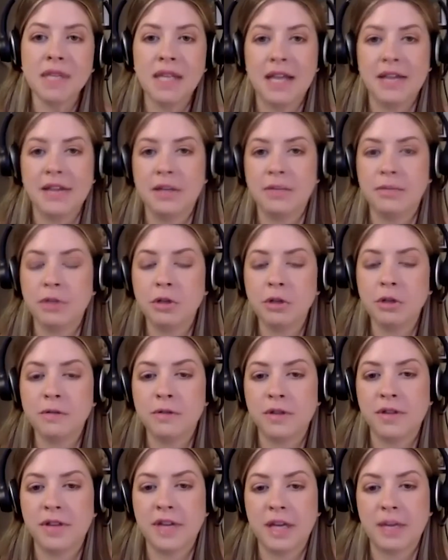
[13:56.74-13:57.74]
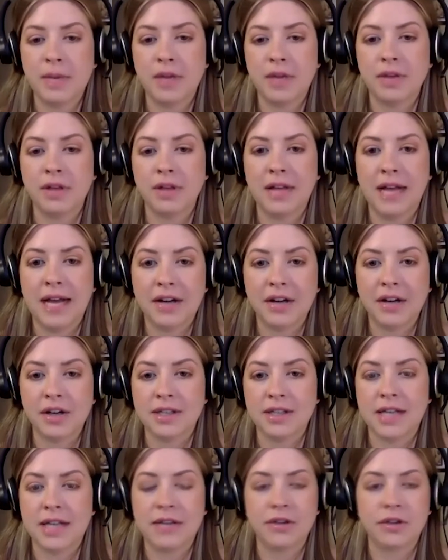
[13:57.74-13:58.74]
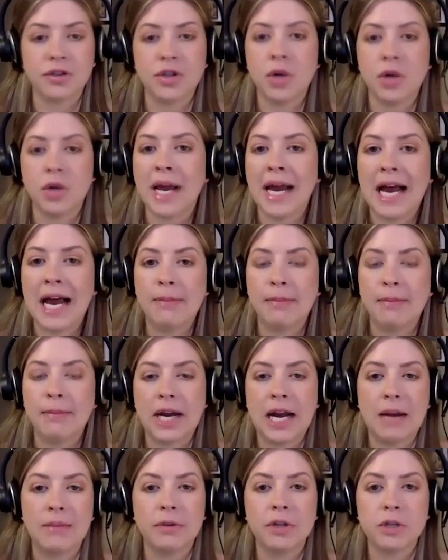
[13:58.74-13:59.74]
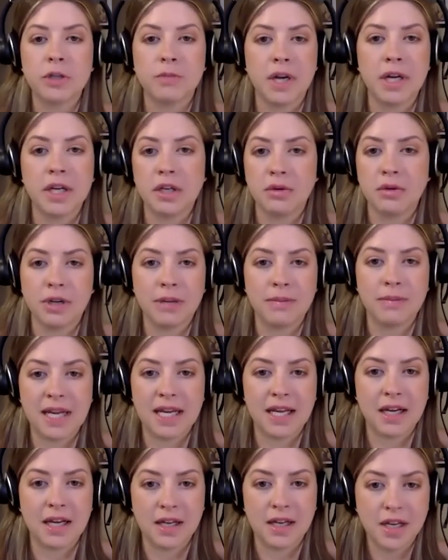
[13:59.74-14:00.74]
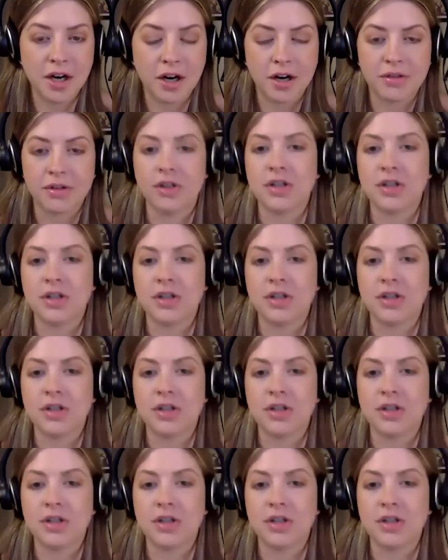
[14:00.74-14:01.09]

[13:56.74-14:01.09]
And the beautiful thing about the latter is that there's no cap on how much money you can make in a year.